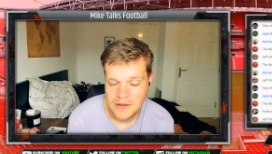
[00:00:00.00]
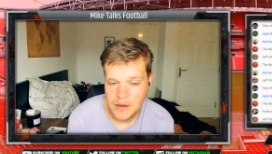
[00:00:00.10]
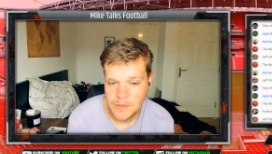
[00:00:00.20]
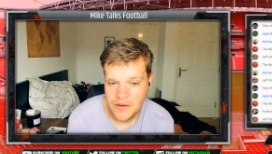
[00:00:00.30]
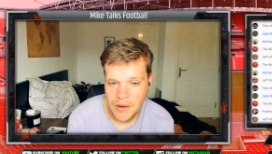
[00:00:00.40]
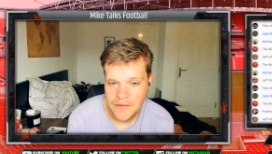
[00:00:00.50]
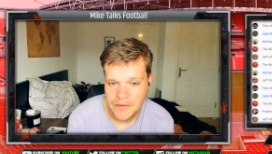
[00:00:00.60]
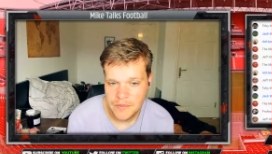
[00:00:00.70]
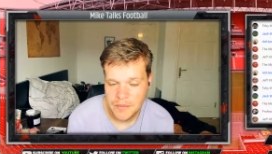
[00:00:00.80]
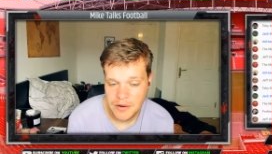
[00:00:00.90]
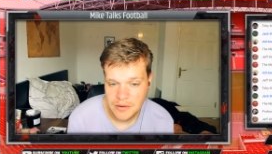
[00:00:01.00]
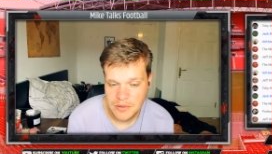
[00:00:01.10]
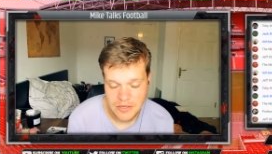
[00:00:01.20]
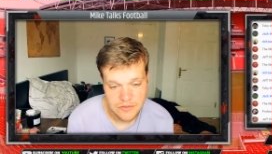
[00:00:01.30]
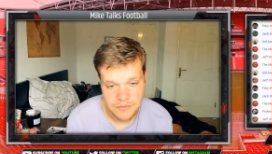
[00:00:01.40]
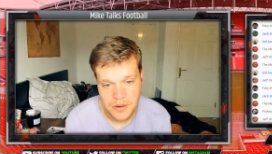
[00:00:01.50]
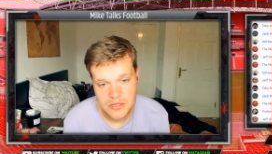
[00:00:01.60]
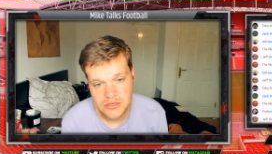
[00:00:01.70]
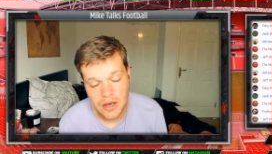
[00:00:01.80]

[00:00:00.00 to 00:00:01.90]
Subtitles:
And without it, they might be a completely different person.